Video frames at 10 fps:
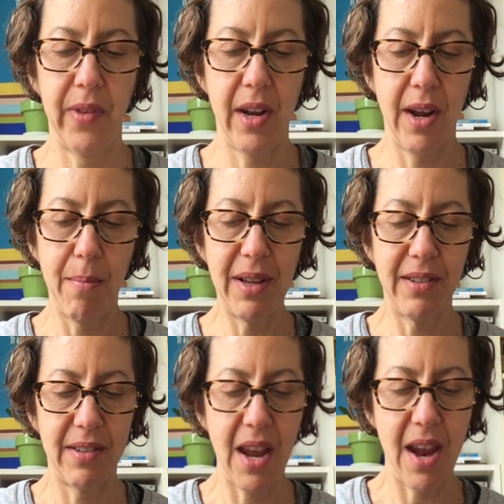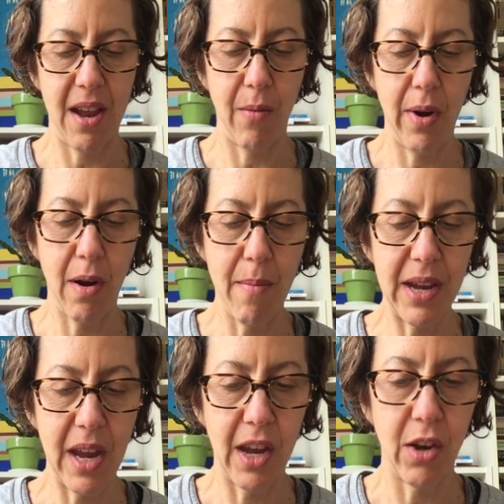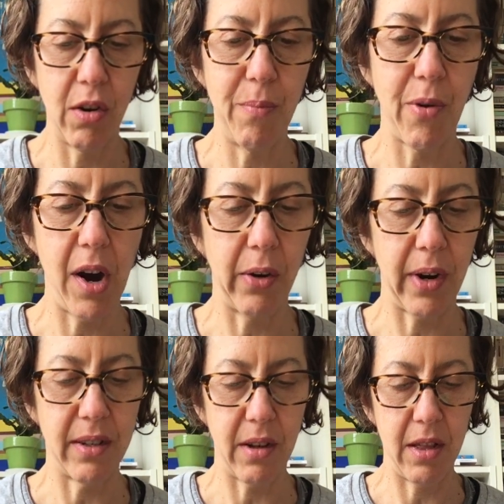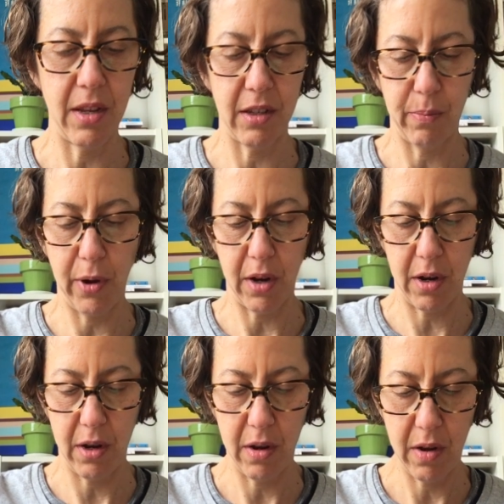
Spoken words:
And I must say, we are making good progress on this book.